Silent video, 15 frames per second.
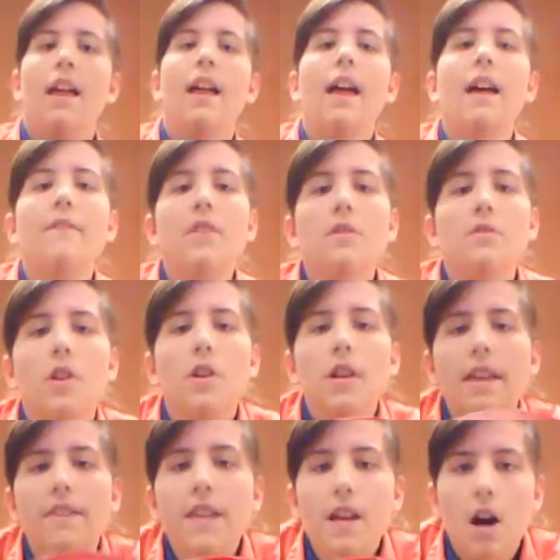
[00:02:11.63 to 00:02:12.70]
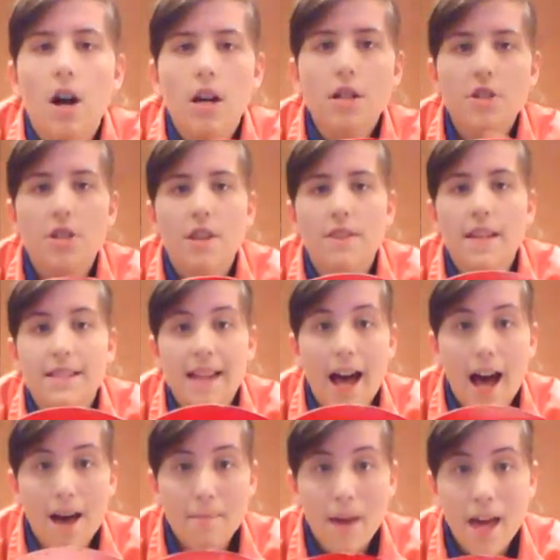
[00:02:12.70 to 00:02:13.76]
If you look at the arch, the
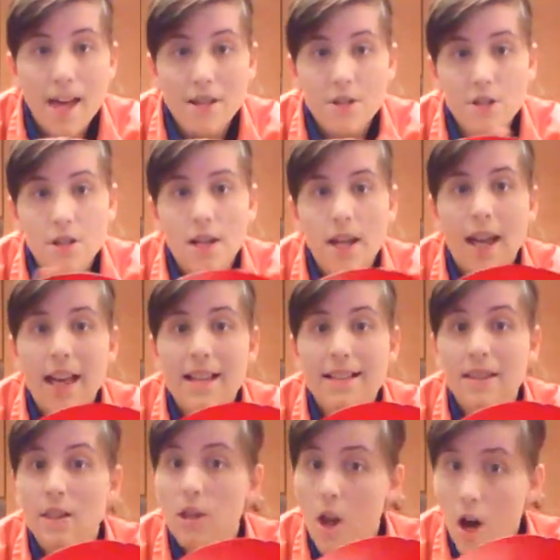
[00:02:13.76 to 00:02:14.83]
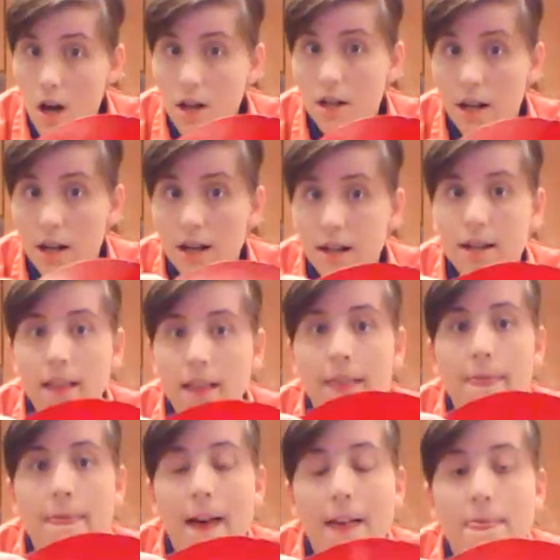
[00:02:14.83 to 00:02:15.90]
top edge is longer
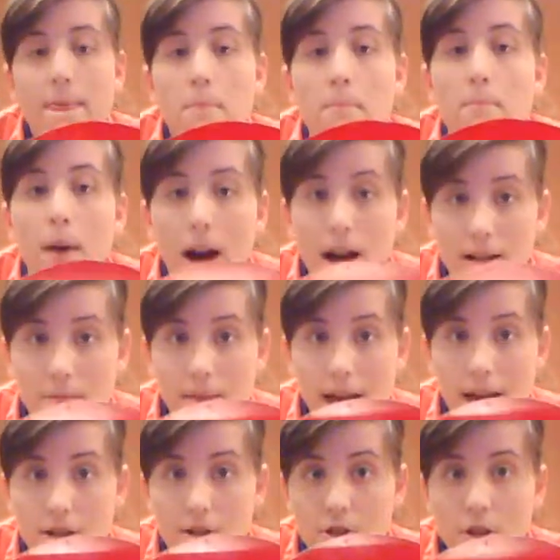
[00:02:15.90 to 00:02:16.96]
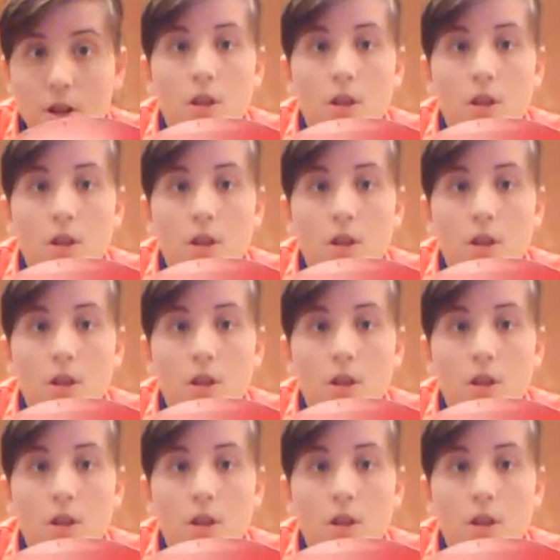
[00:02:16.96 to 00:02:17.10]
than the bottom edge.